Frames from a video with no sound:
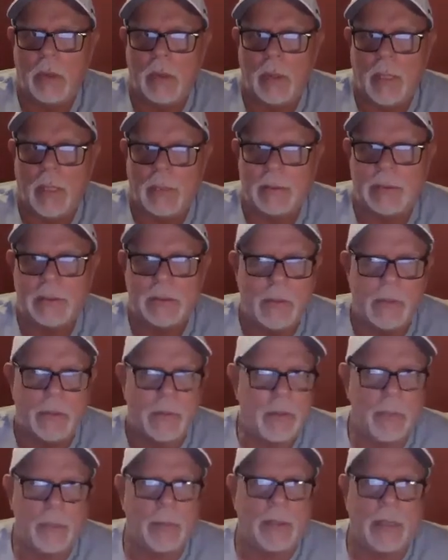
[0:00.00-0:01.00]
I'm just going
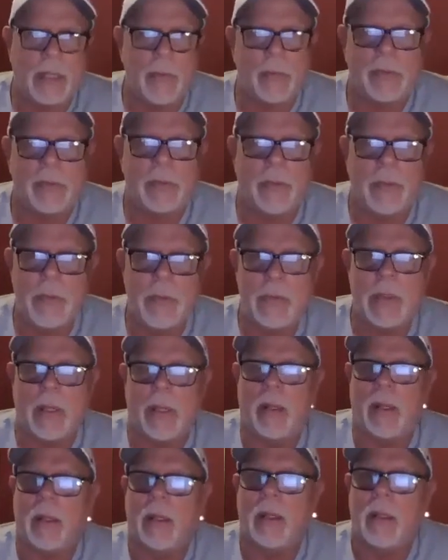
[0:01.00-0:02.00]
to duplicate what they're doing.
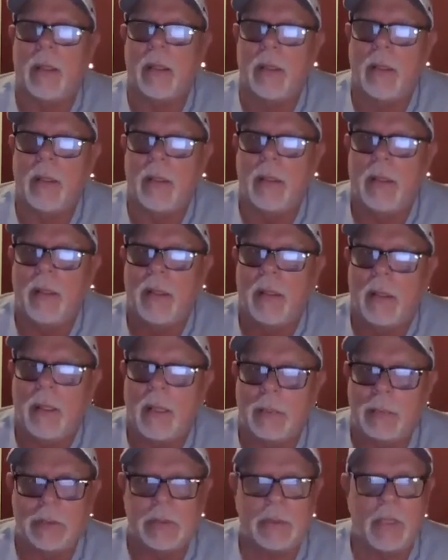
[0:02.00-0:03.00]

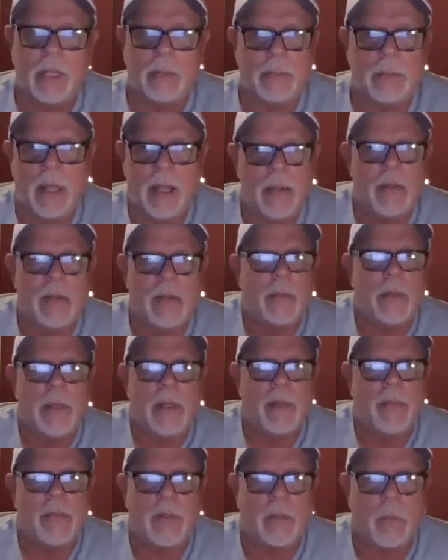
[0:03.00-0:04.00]
I'm not going to
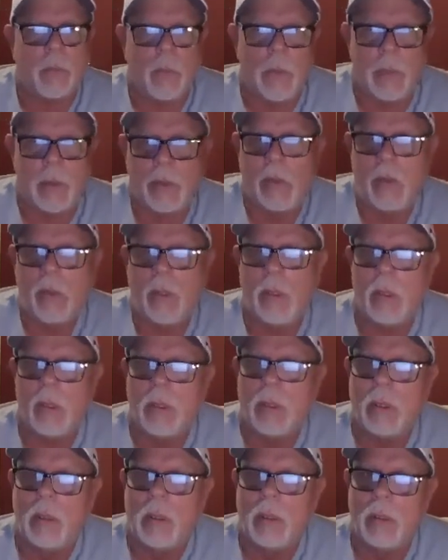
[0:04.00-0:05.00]
reinvent the wheel.
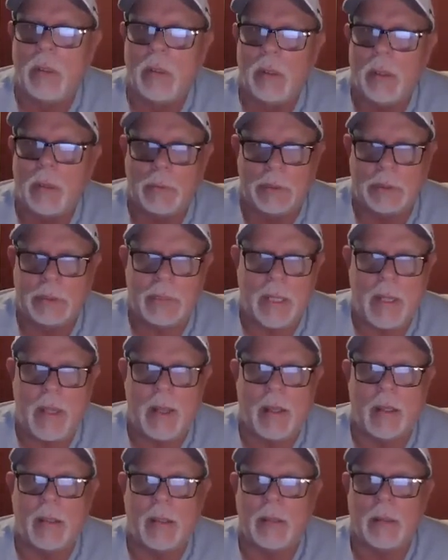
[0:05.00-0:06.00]
I'm just
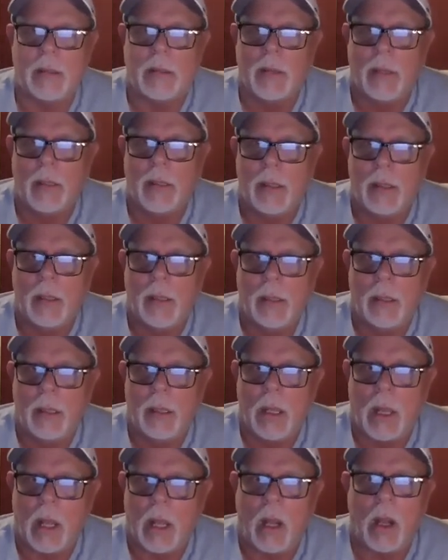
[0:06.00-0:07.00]
not.
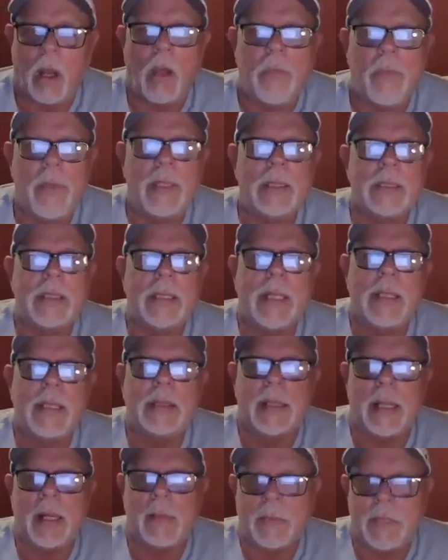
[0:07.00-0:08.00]
All these things
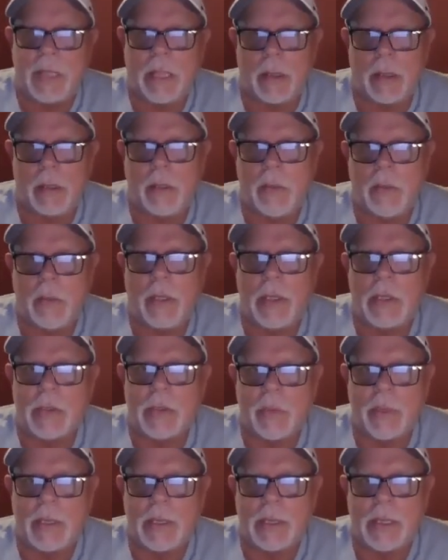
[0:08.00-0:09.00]
that I'm telling you, these
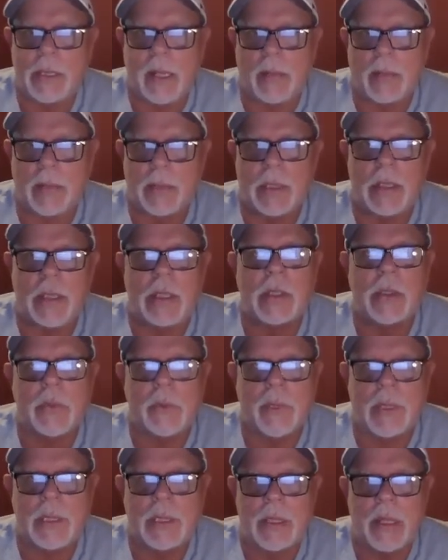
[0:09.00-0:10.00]
3
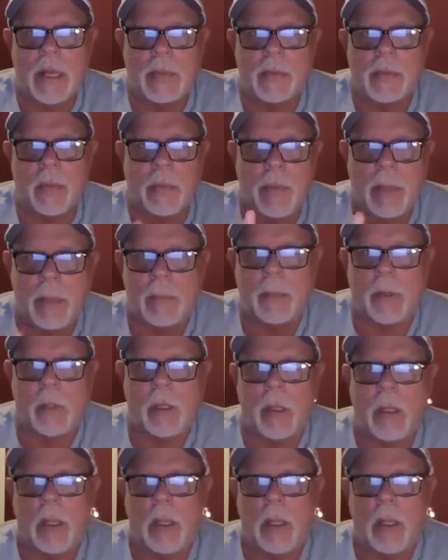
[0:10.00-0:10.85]
steps, remember,